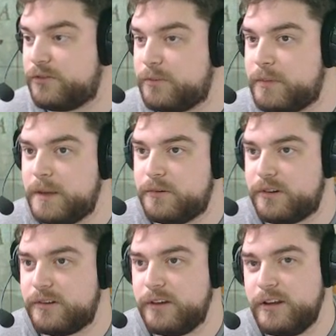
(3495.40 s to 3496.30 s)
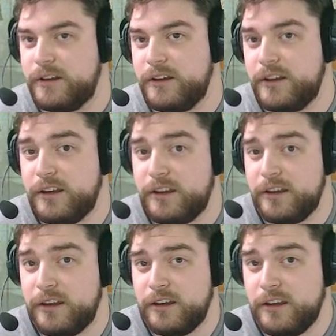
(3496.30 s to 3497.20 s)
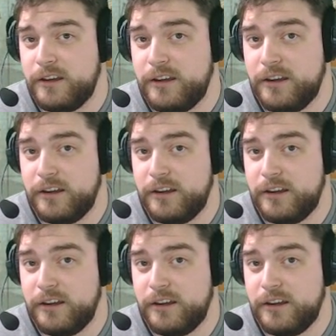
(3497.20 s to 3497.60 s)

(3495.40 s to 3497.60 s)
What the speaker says: It's not all about you, Dave. God.